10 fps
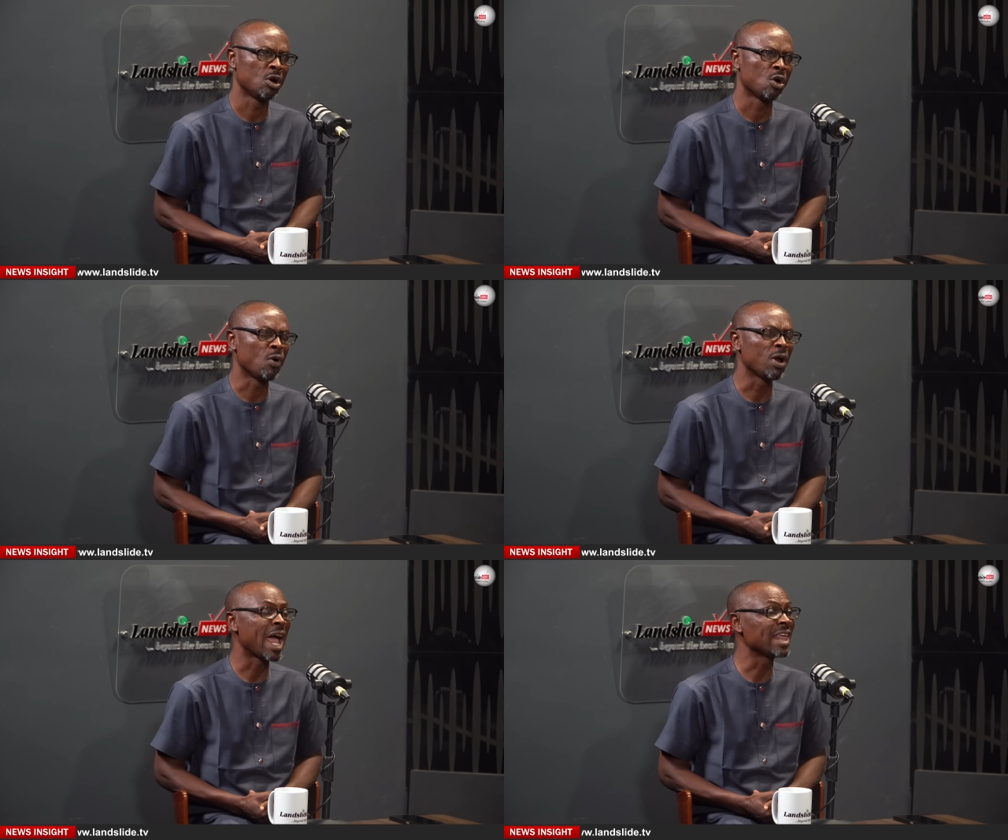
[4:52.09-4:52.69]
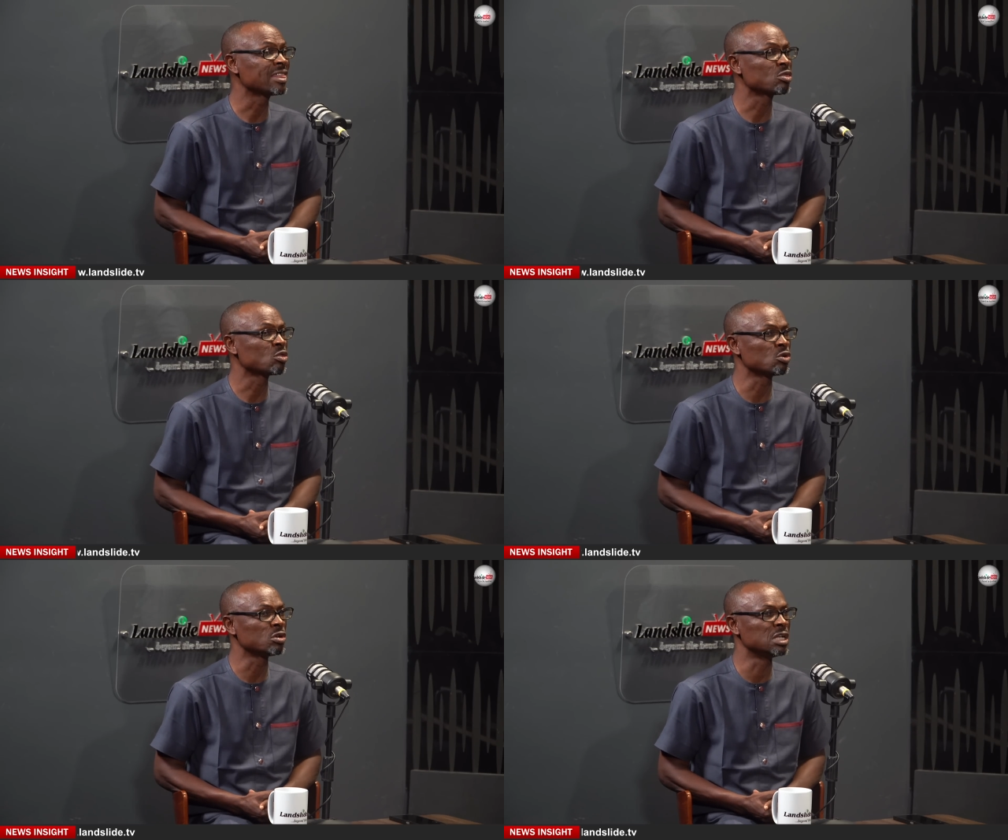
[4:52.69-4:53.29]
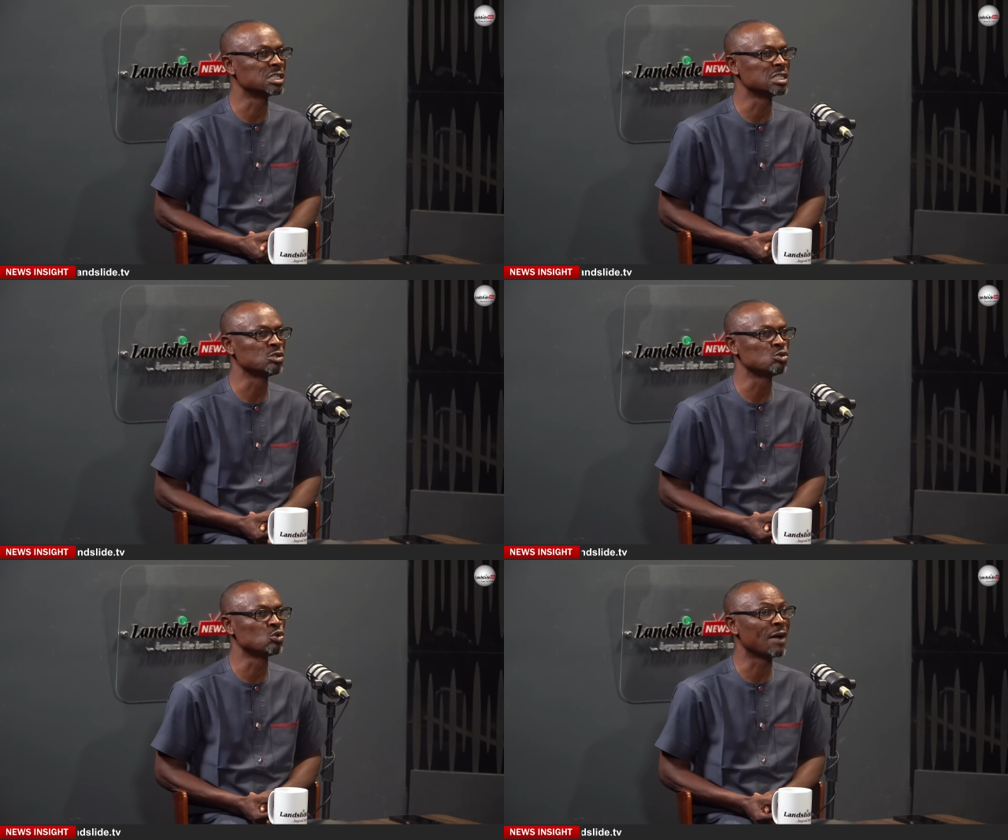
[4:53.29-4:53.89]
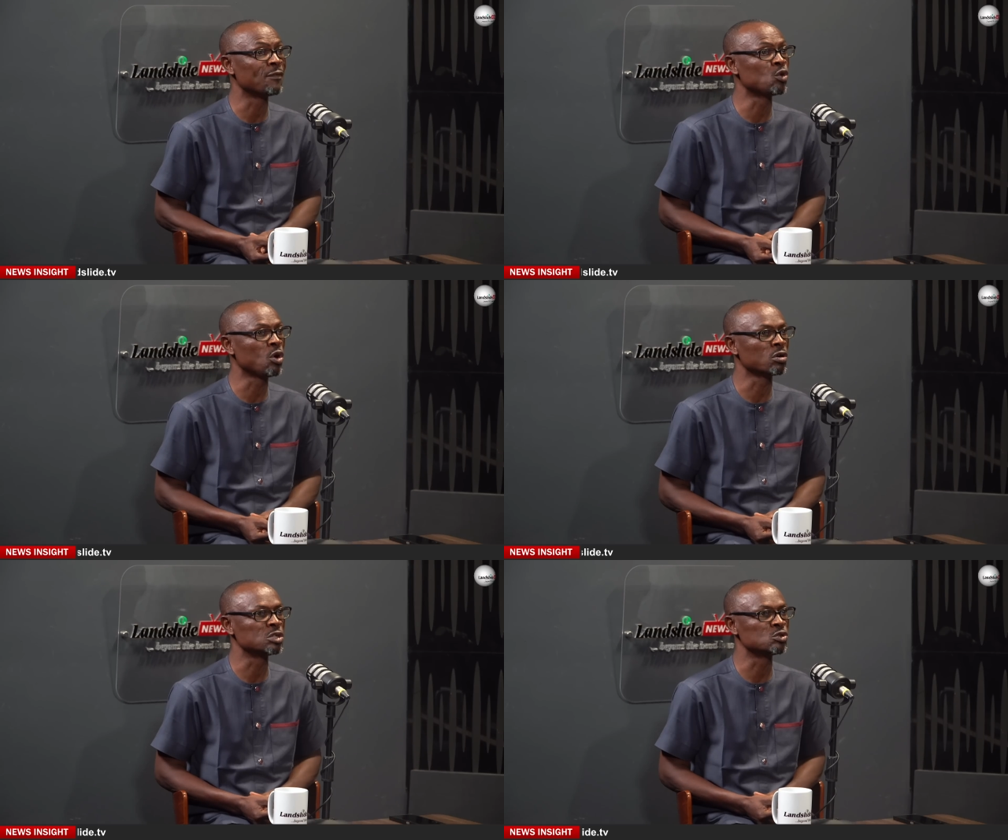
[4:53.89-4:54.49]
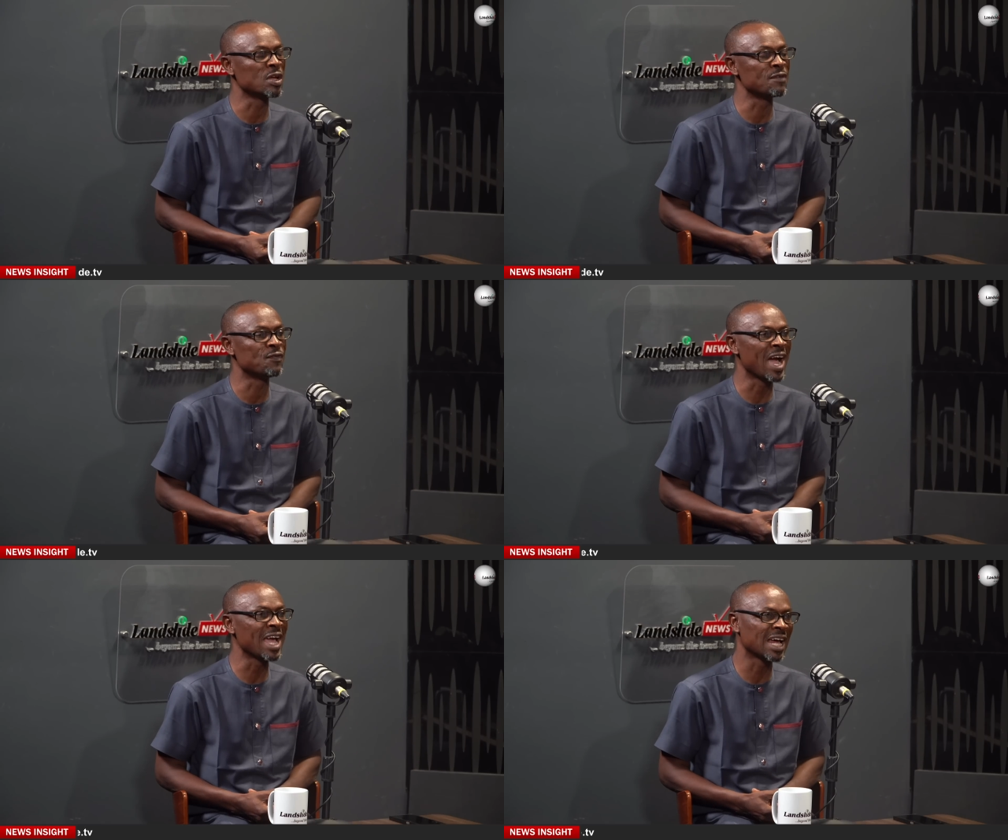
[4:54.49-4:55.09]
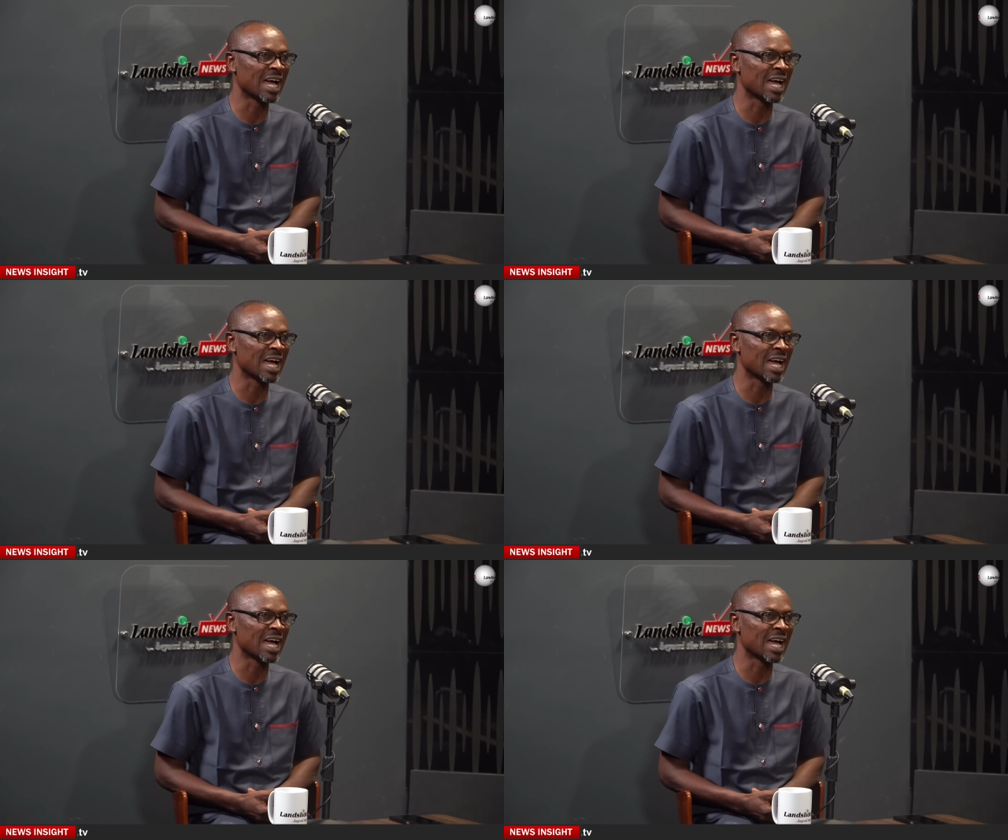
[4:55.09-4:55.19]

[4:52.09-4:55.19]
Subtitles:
what I thought the state should have done is to invite her